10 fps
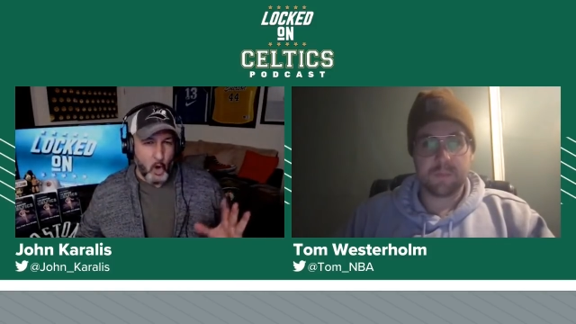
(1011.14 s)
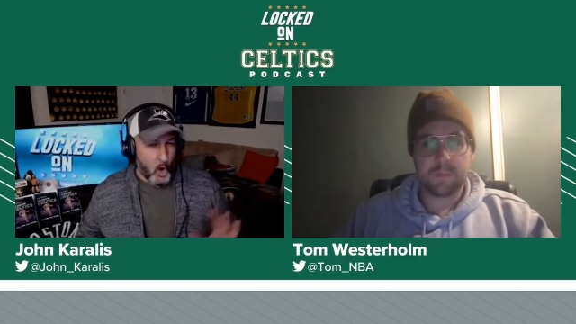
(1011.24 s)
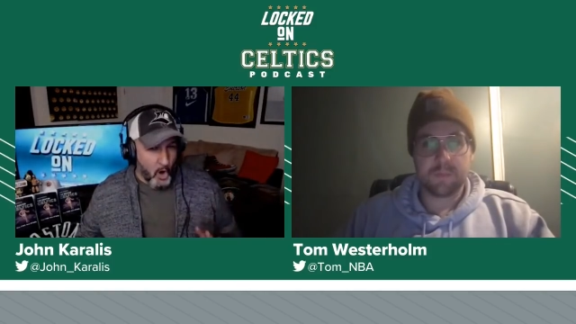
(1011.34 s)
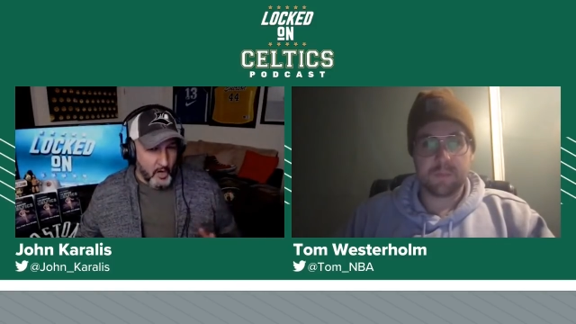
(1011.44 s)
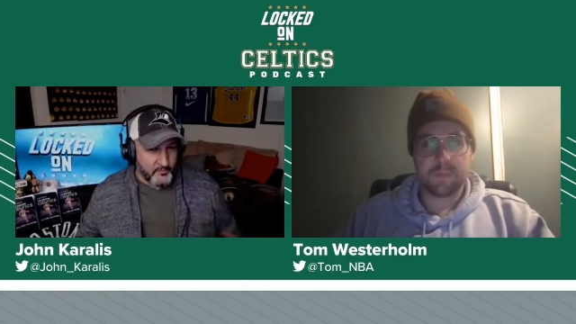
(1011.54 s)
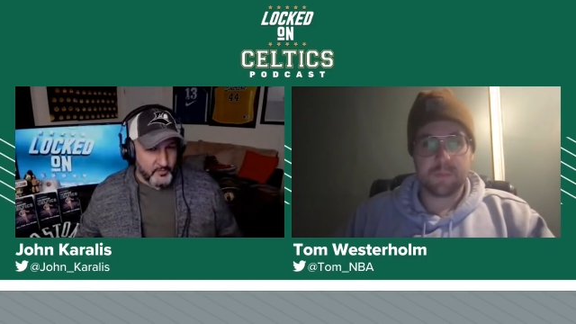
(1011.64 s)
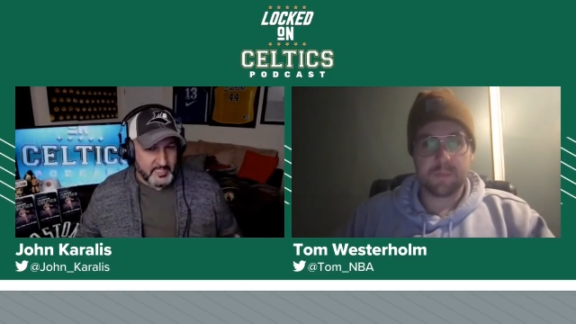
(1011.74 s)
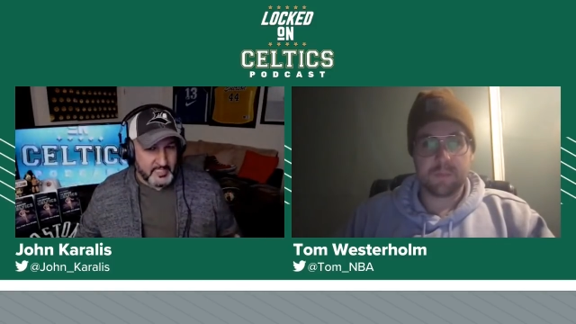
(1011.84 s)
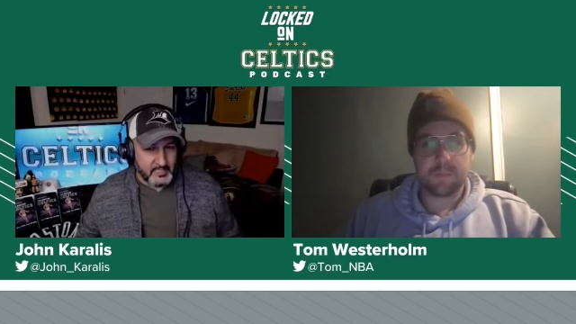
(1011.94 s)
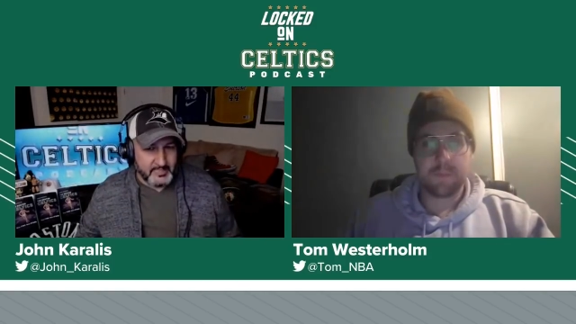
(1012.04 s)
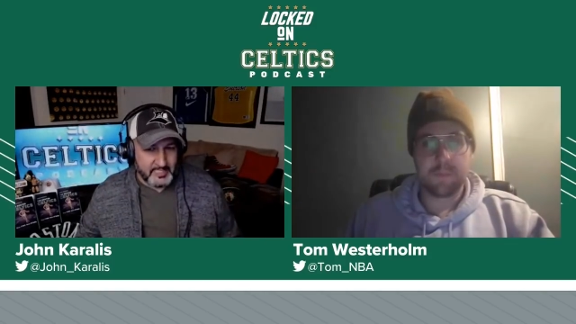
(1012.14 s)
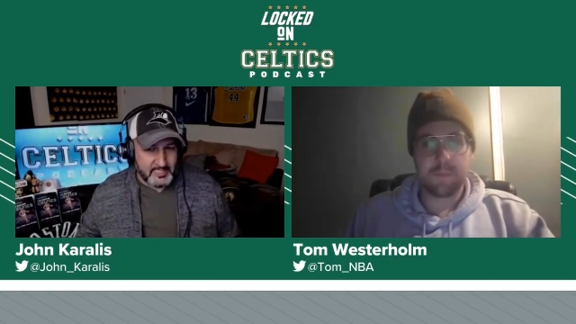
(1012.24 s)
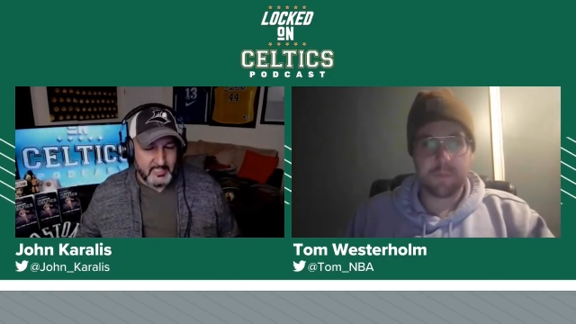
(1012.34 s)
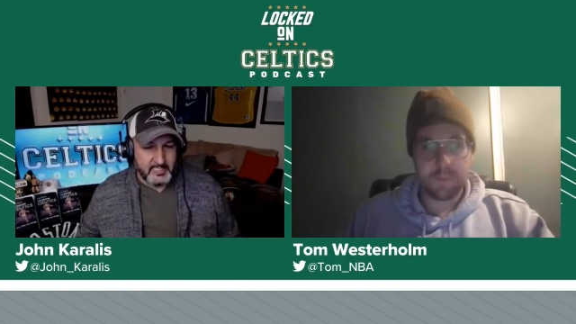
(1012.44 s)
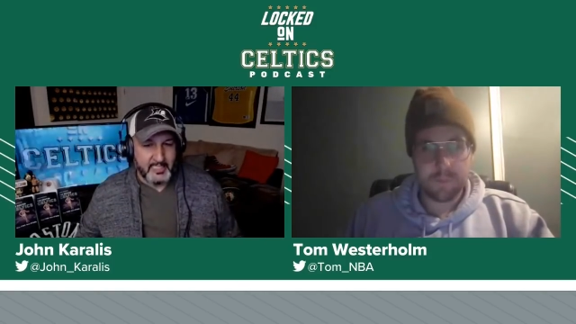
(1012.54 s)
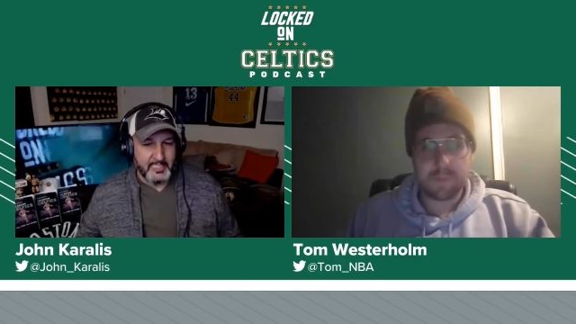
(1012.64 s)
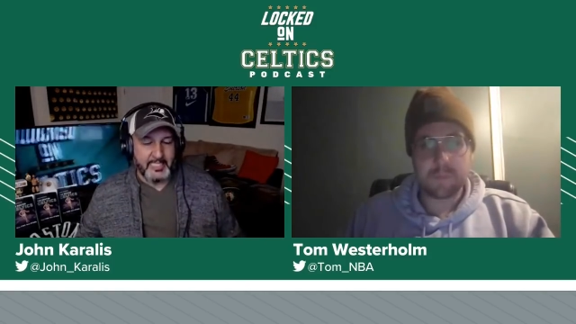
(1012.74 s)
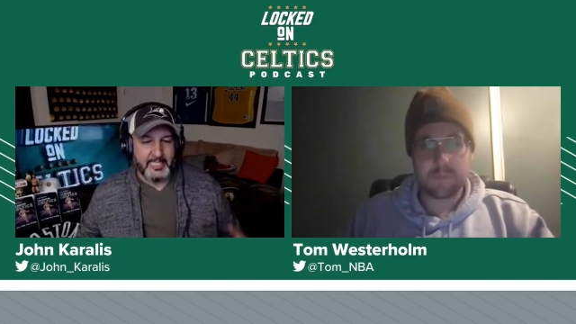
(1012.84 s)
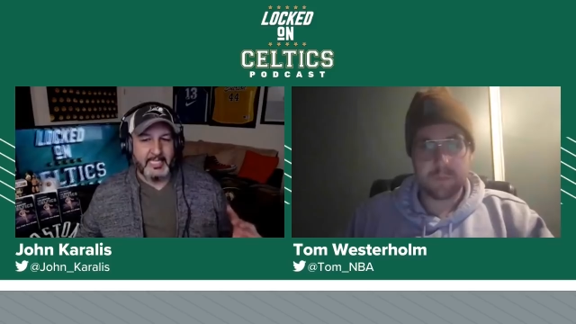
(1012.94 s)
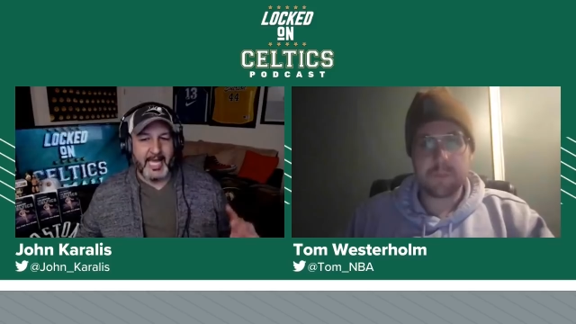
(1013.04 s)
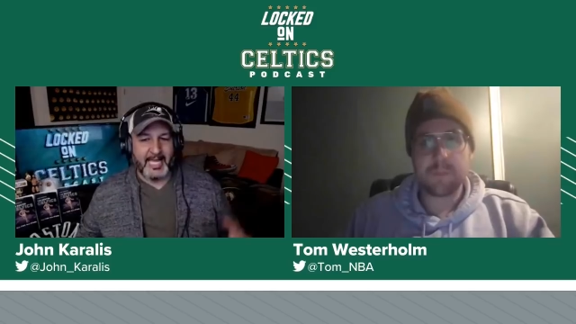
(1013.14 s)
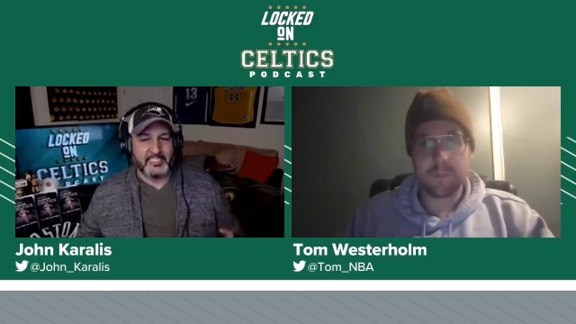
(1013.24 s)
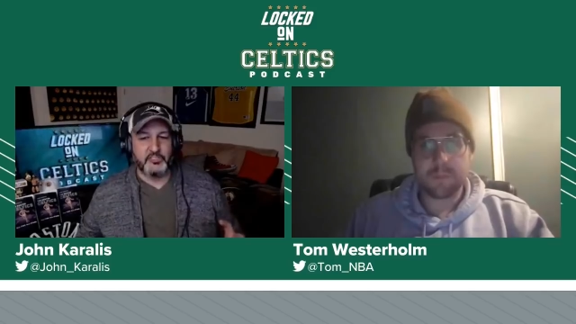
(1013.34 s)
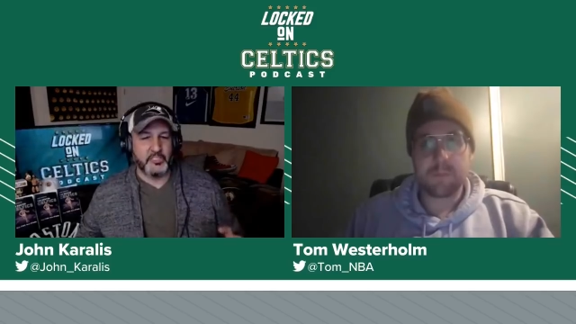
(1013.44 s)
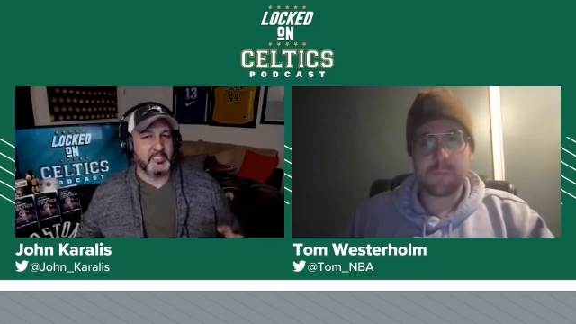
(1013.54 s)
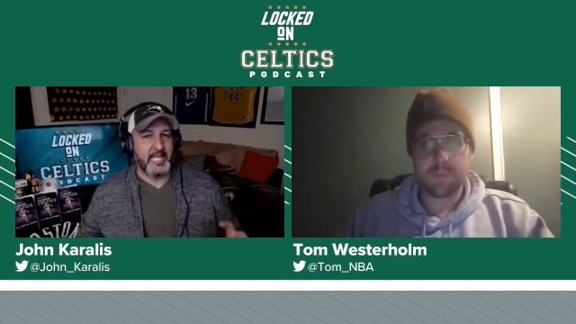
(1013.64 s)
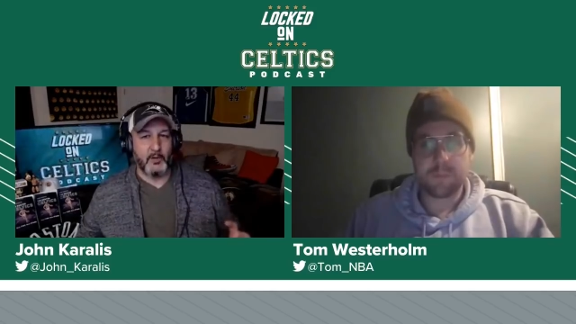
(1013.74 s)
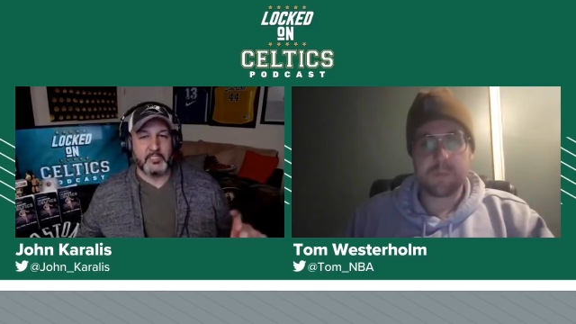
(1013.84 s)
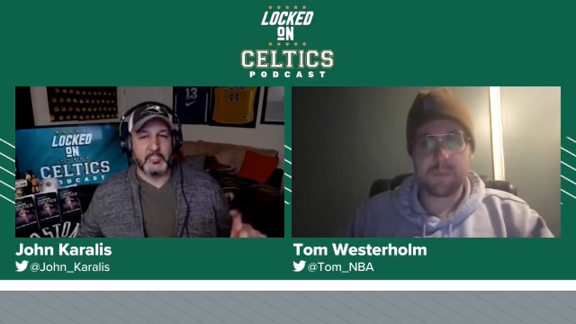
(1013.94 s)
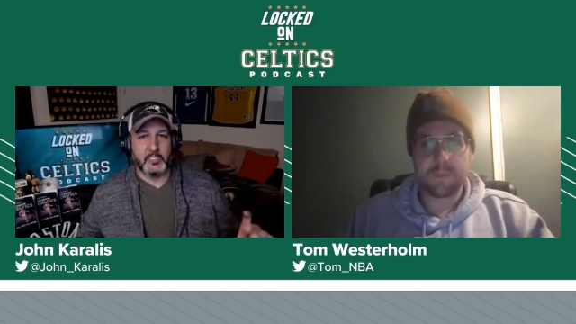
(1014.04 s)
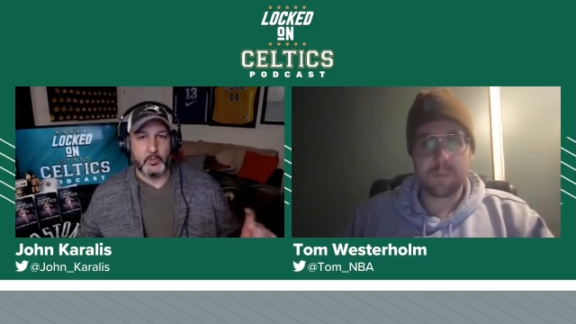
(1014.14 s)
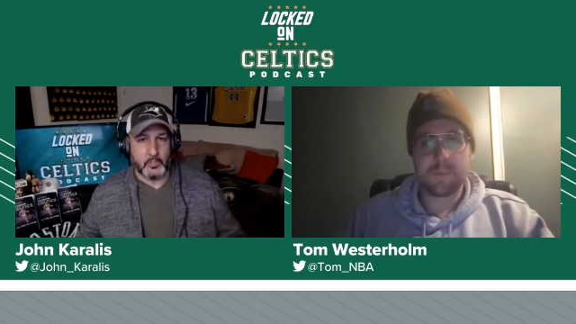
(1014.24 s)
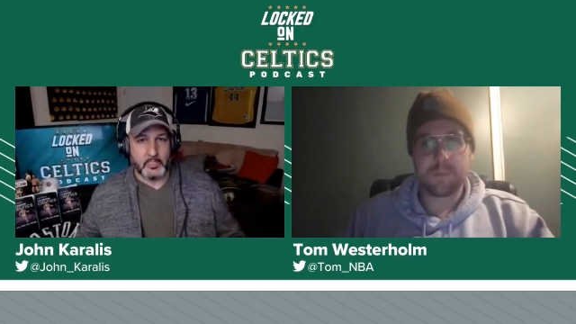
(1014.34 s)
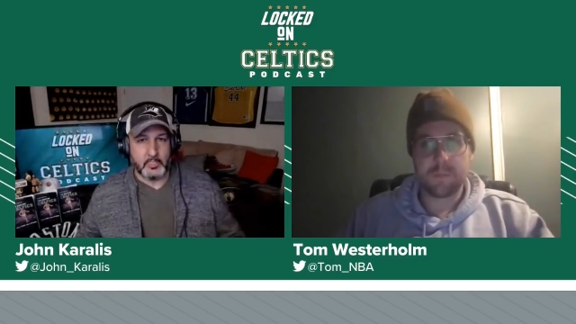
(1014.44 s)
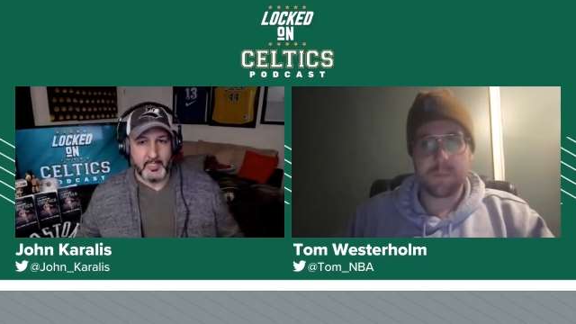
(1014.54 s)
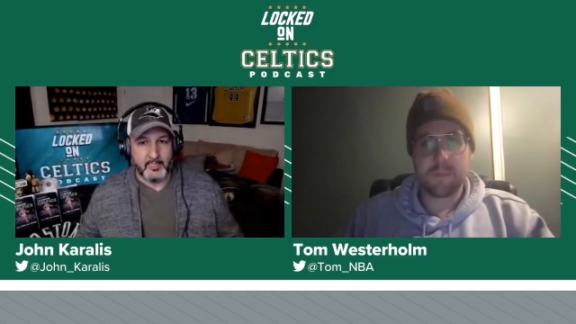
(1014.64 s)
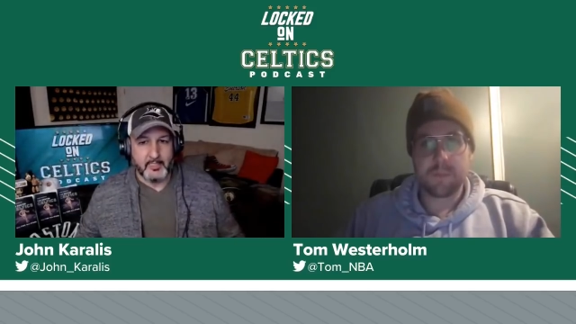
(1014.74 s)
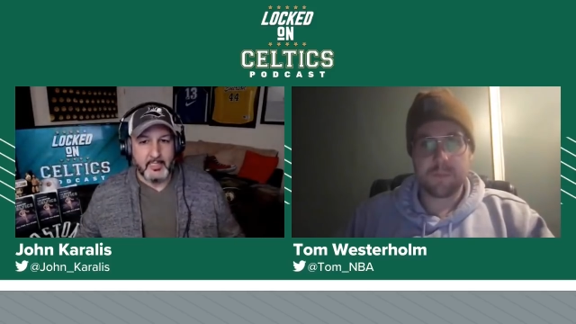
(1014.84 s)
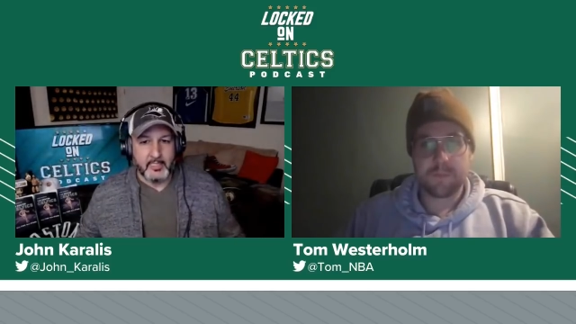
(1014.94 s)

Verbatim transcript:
Speaker 1: wrong for the Celtics, that's just how it's going to look like.